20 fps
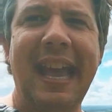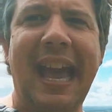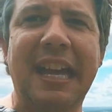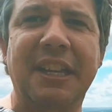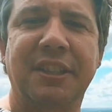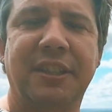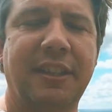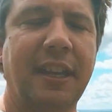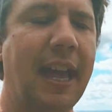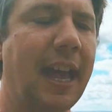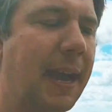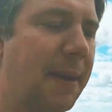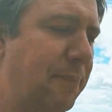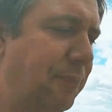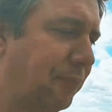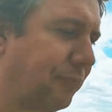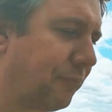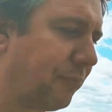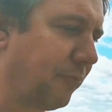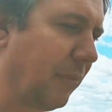Yes,
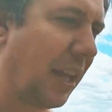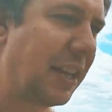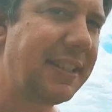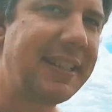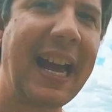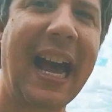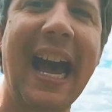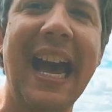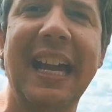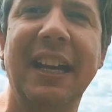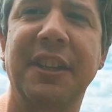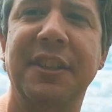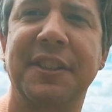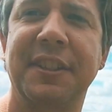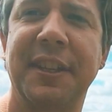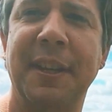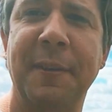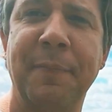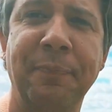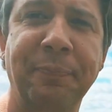
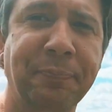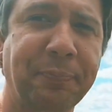tags.